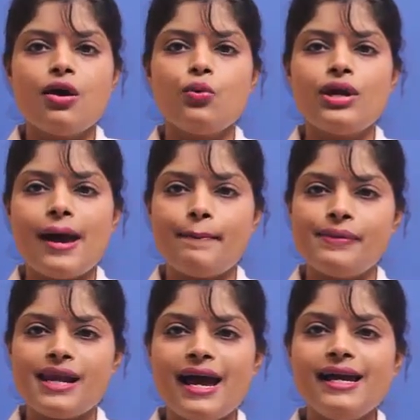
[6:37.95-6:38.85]
we
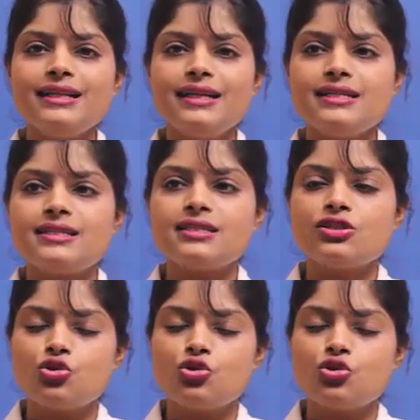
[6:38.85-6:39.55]
apply these